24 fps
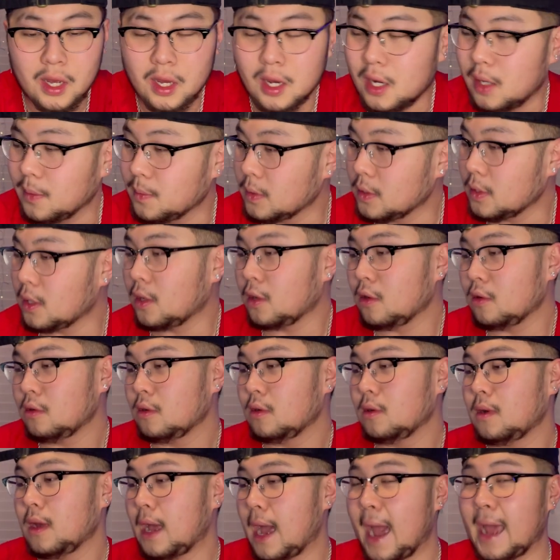Um, you know,
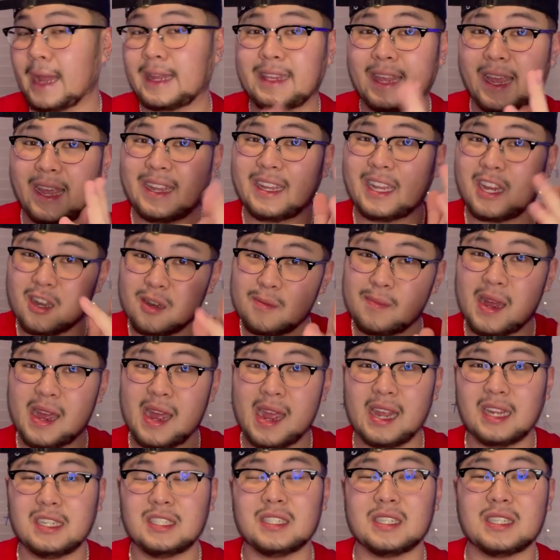I take care of my
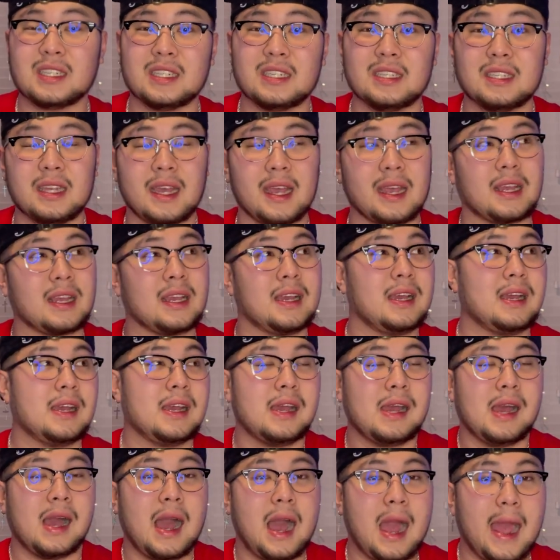hygiene because like
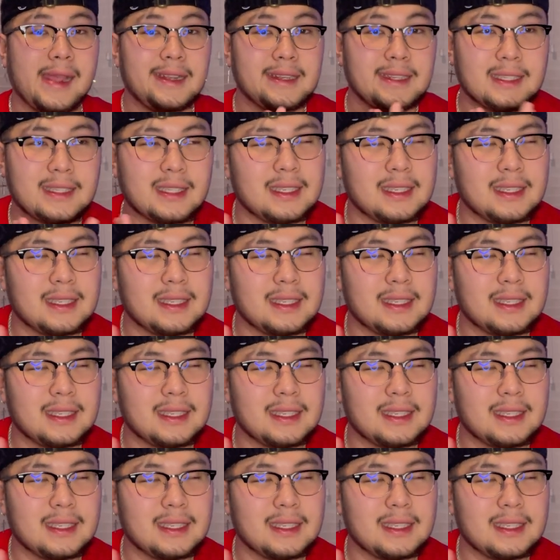I